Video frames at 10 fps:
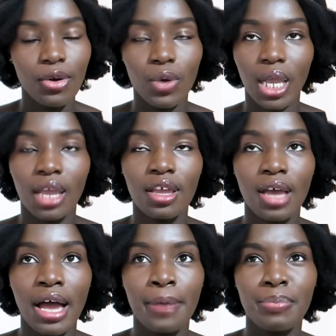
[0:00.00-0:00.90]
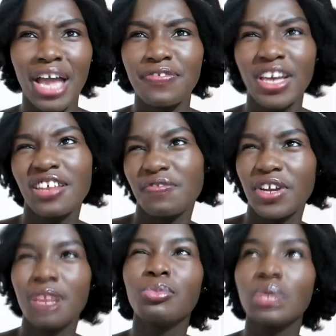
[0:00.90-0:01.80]
Okay, I find it
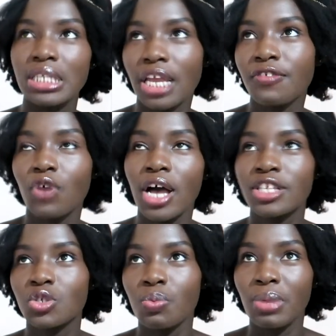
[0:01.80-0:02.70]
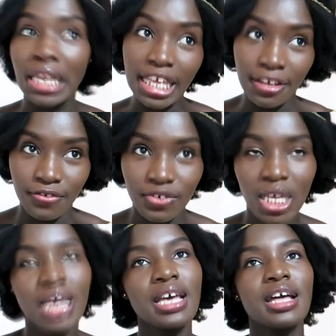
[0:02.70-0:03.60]
very mundane for us to believe
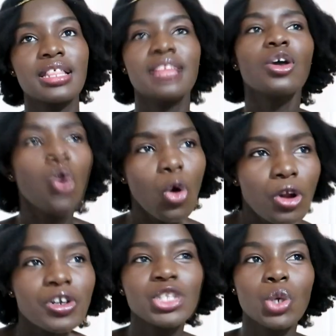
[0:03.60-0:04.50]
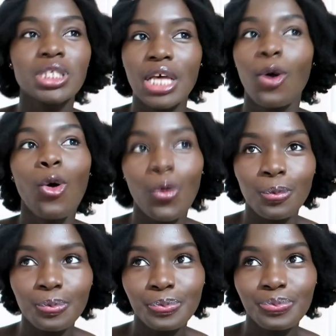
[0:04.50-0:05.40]
that the whole resort is a
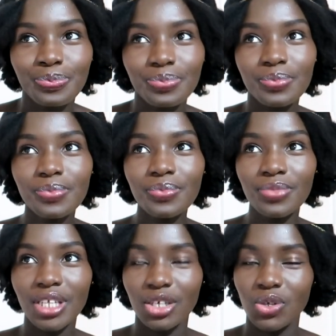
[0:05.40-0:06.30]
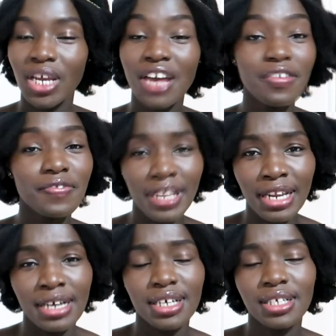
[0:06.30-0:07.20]
home. You can have a
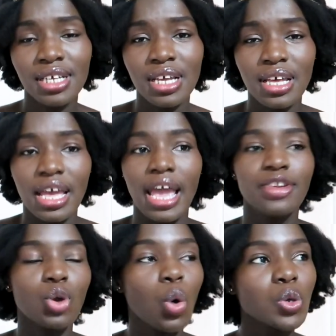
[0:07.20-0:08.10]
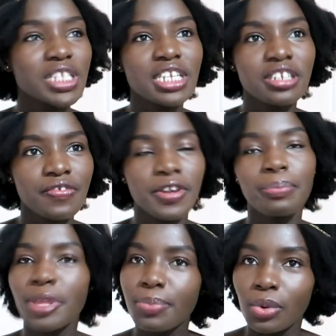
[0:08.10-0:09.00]
villa and you're hosting
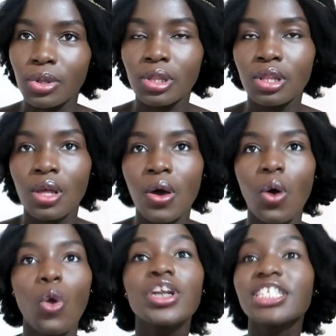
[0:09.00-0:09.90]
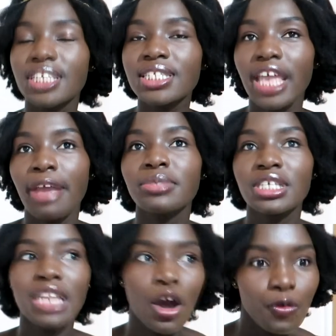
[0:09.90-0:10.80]
different people, or it's just
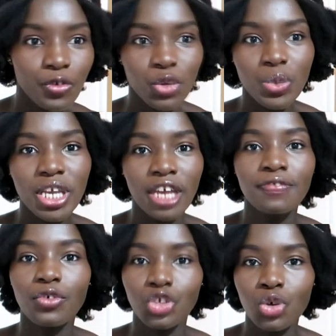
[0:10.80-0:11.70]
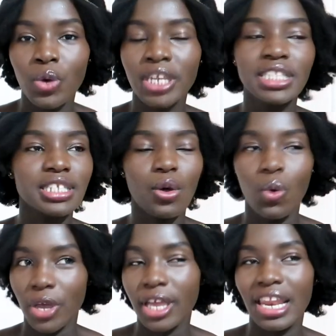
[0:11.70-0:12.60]
empty now for the weekend for you, and it's
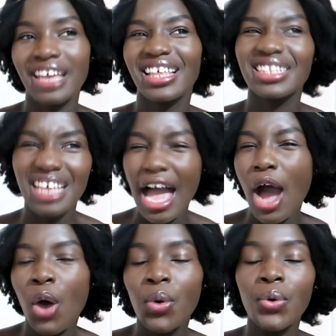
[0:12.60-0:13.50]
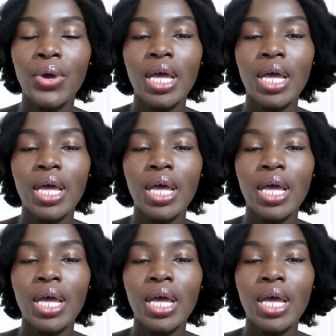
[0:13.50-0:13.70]
okay, like that's how